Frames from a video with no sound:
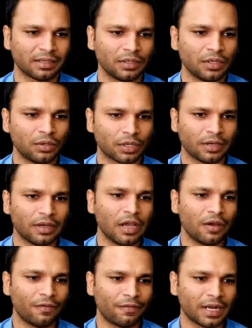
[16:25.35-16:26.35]
Okay.
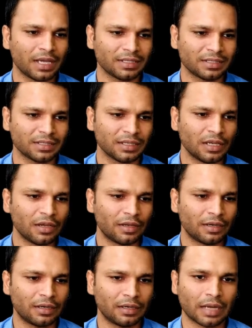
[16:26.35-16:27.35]
Whereas
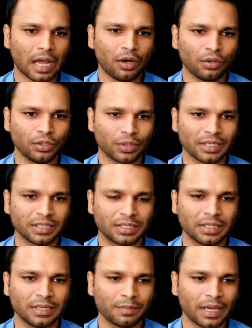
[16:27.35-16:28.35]
now you can see
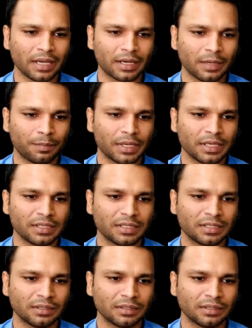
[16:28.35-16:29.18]
my grip is